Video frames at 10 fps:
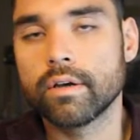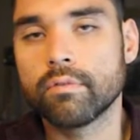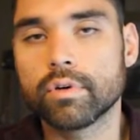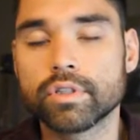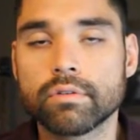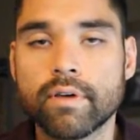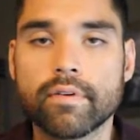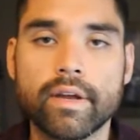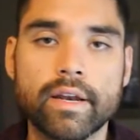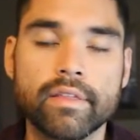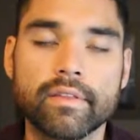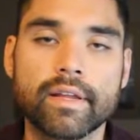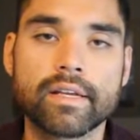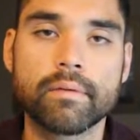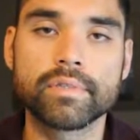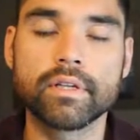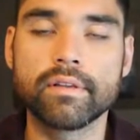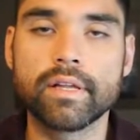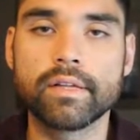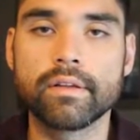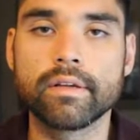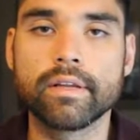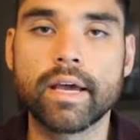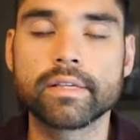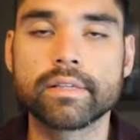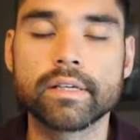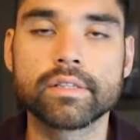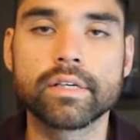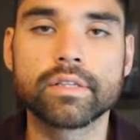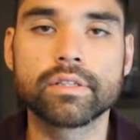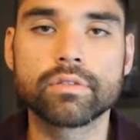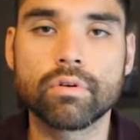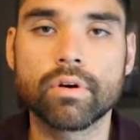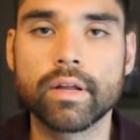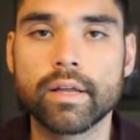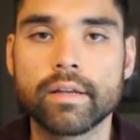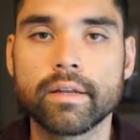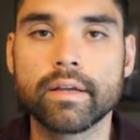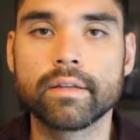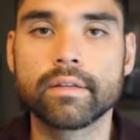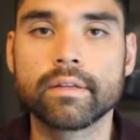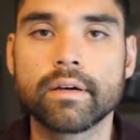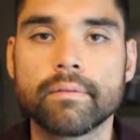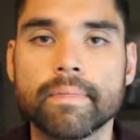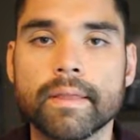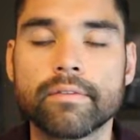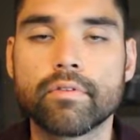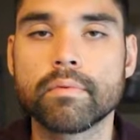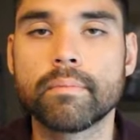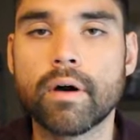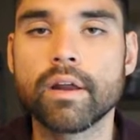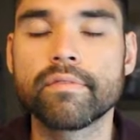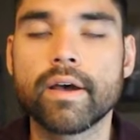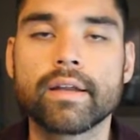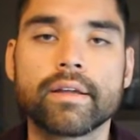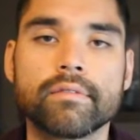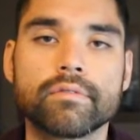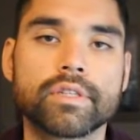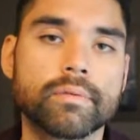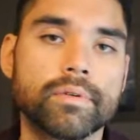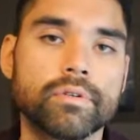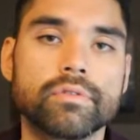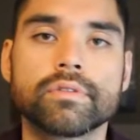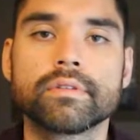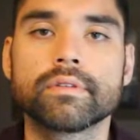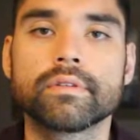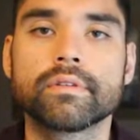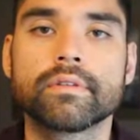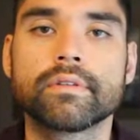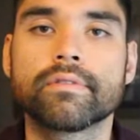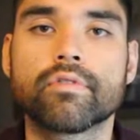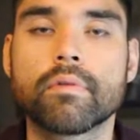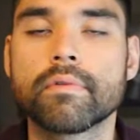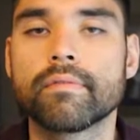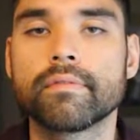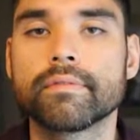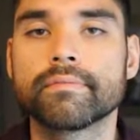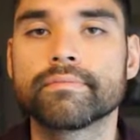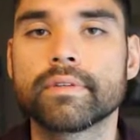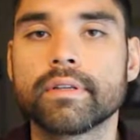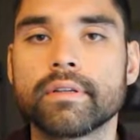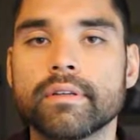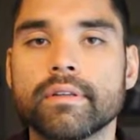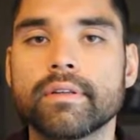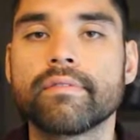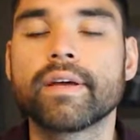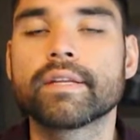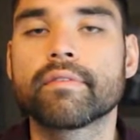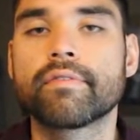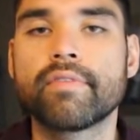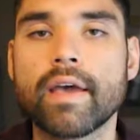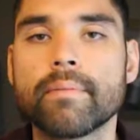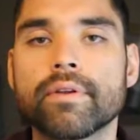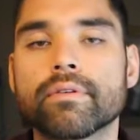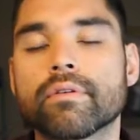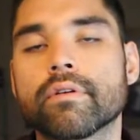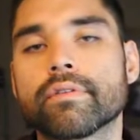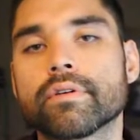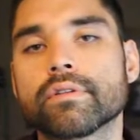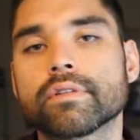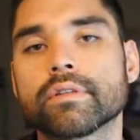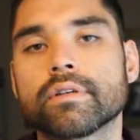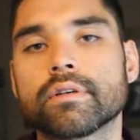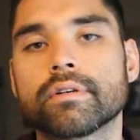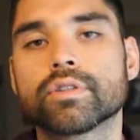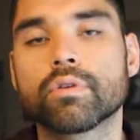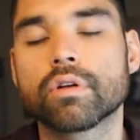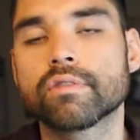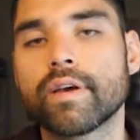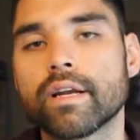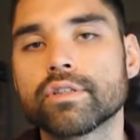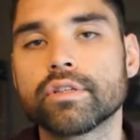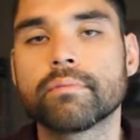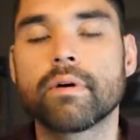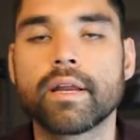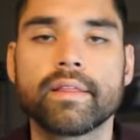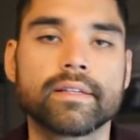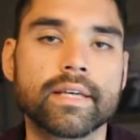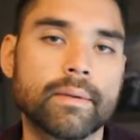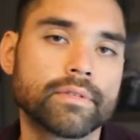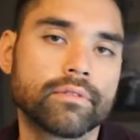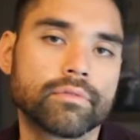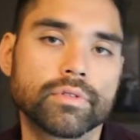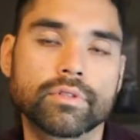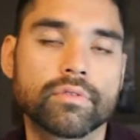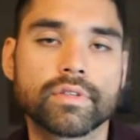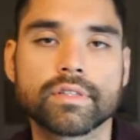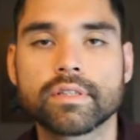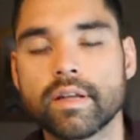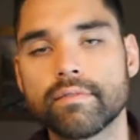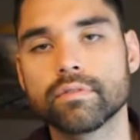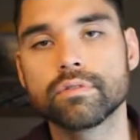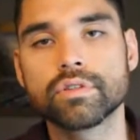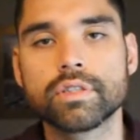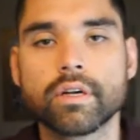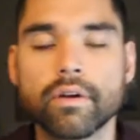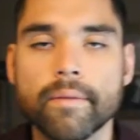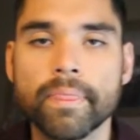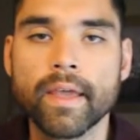whatsoever. Anything that comes in excess is stored in the form of body fat, and which can be used in the event of a famine, or if there's a shortage of energy, your body then taps into reserves. This is an evolutionary